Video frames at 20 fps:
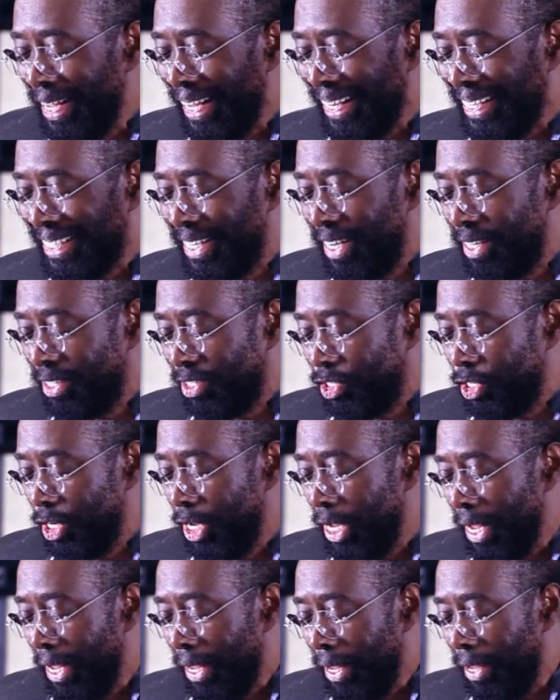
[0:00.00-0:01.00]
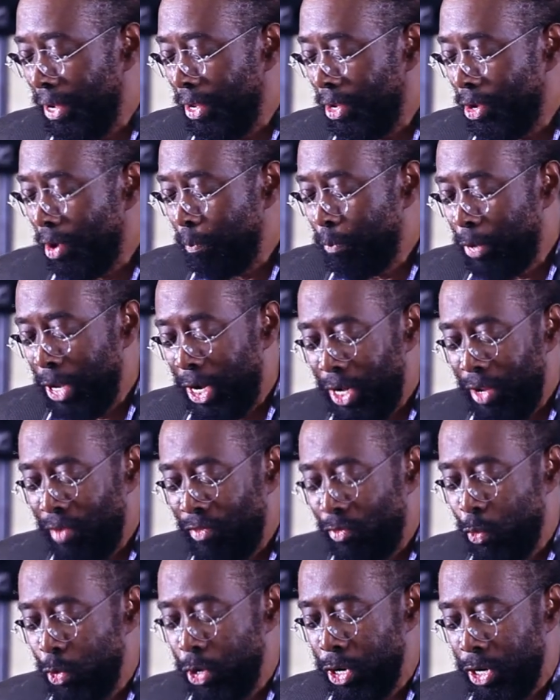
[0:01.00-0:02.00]
exist in a
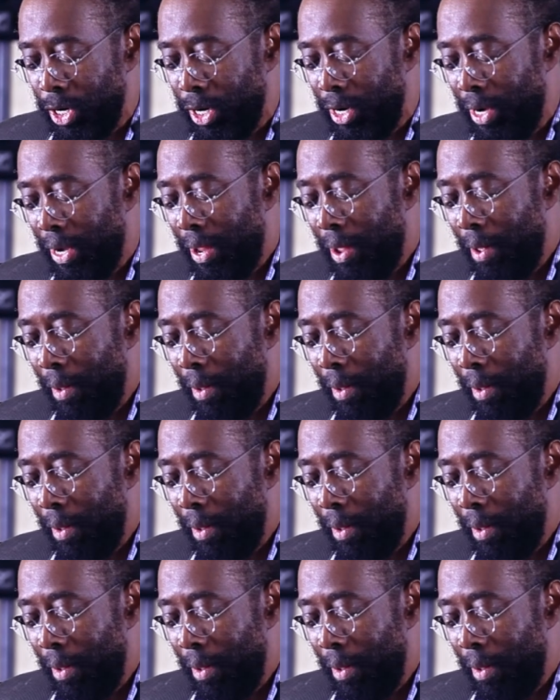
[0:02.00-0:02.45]
competitive world